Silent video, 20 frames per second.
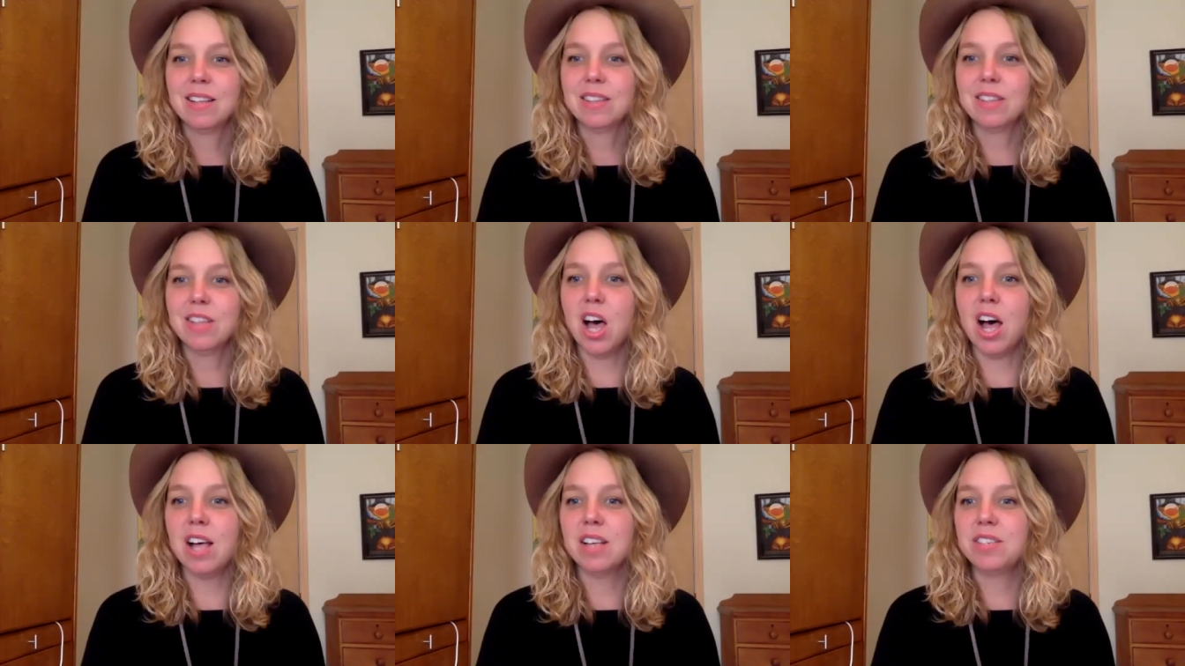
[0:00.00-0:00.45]

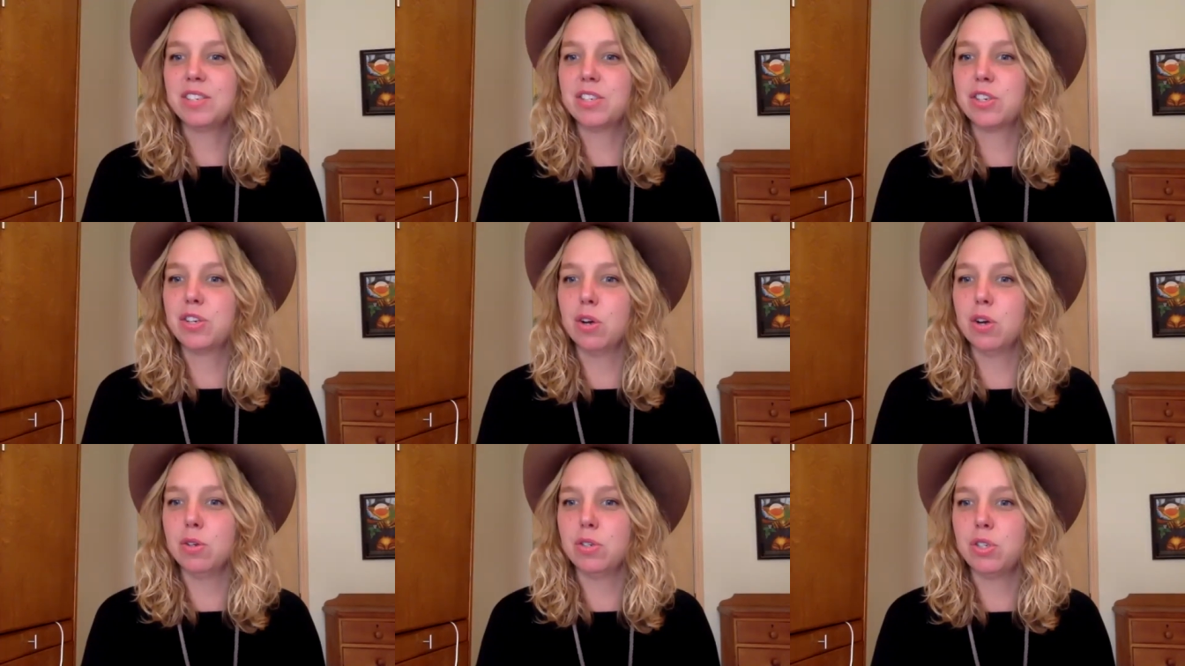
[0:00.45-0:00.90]
Lost
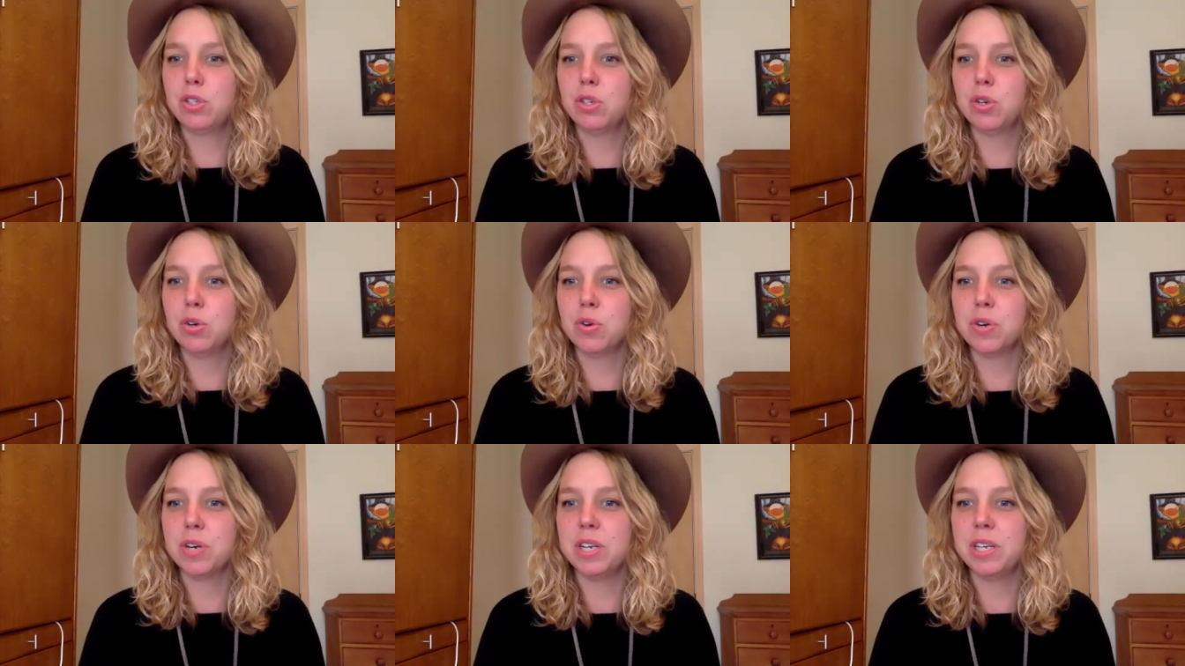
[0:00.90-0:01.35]
Ghost
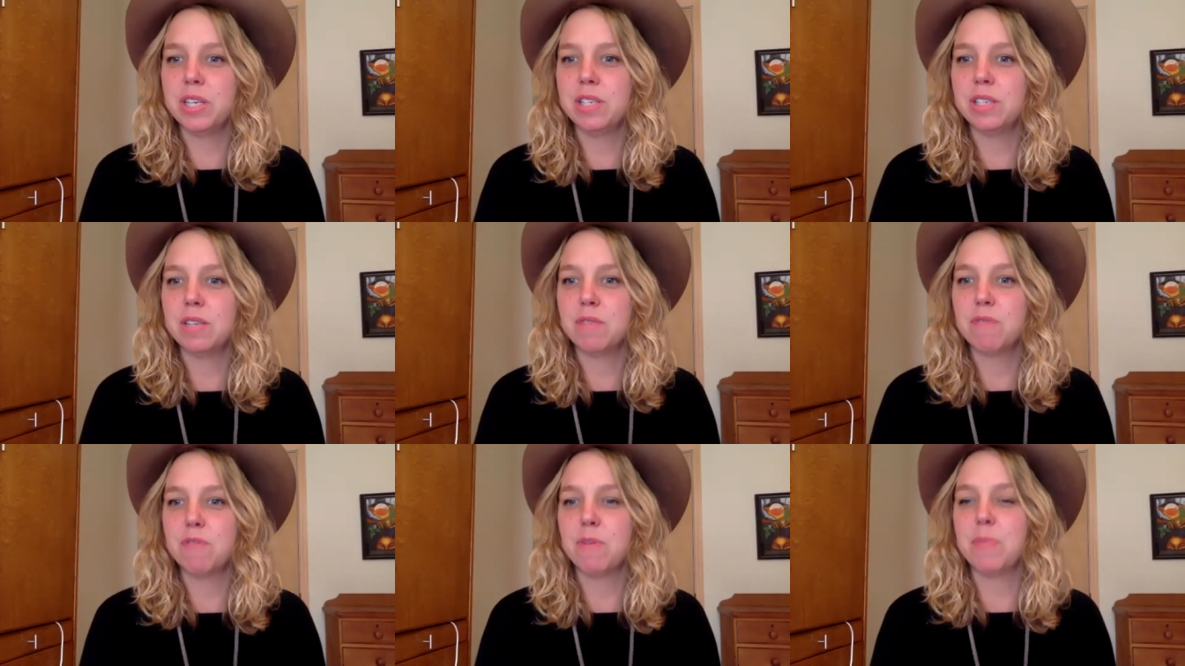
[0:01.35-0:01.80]

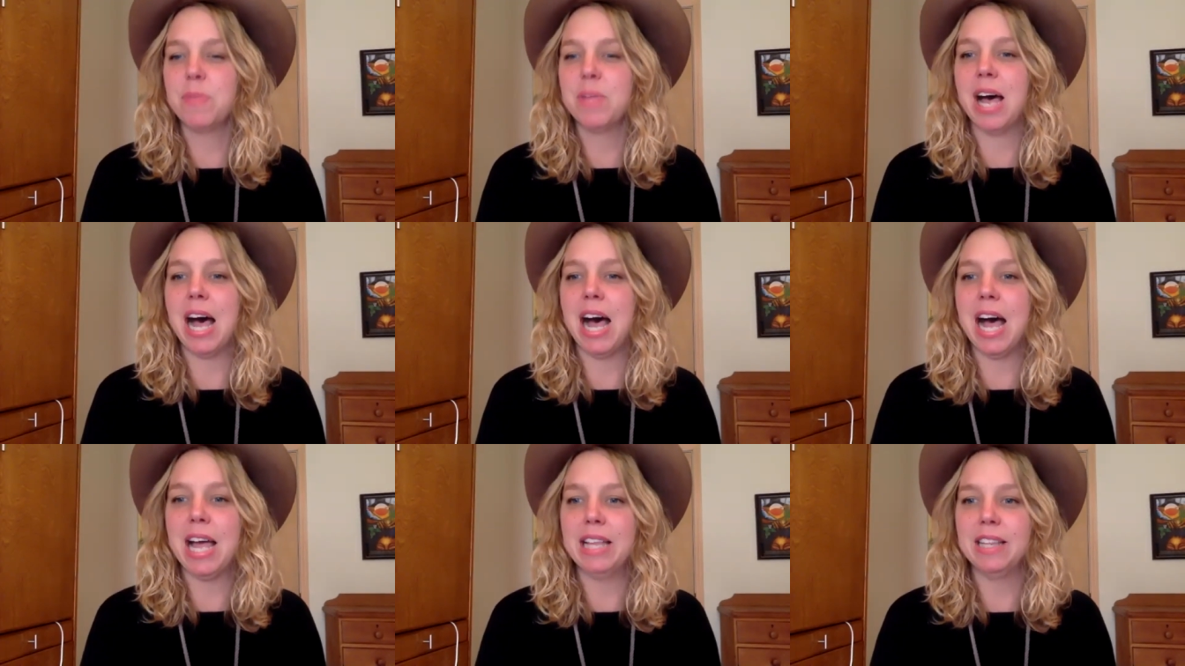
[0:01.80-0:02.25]
Stories from the
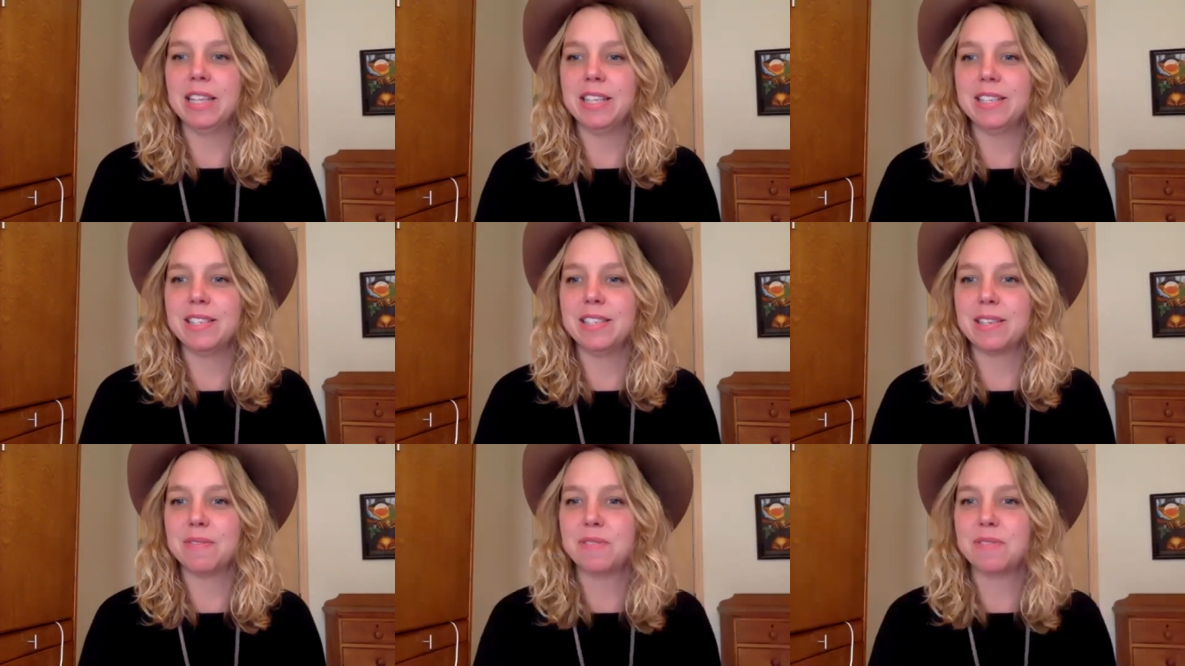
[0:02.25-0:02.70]

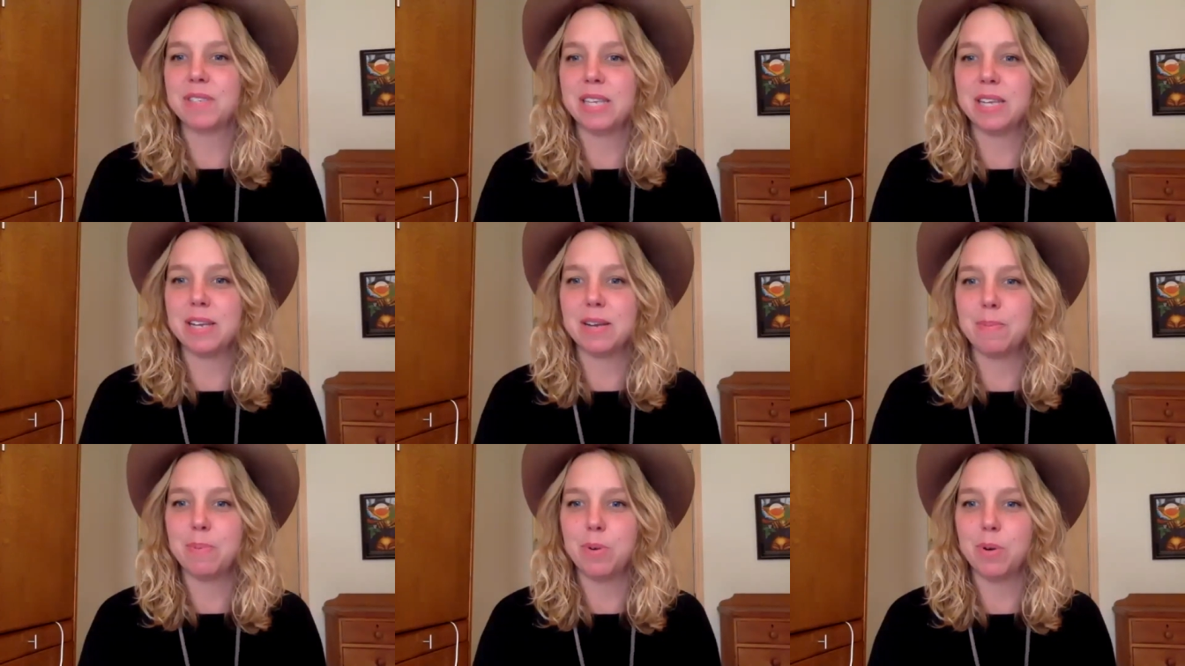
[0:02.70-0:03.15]
Islands of
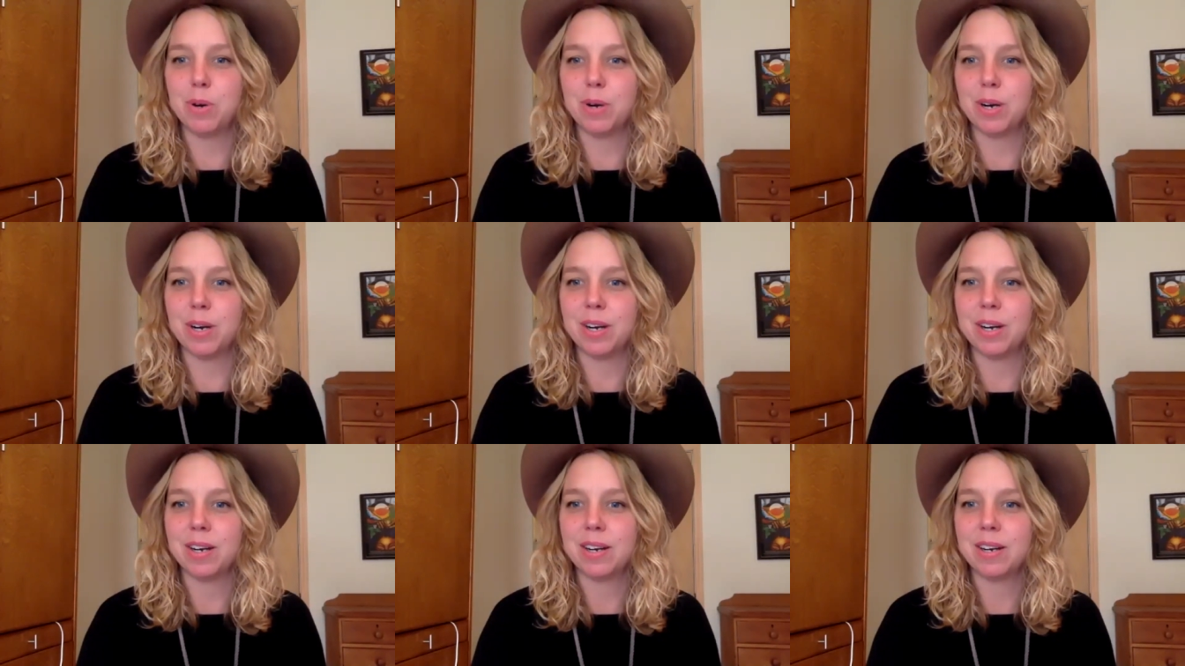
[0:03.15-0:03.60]
Singapore.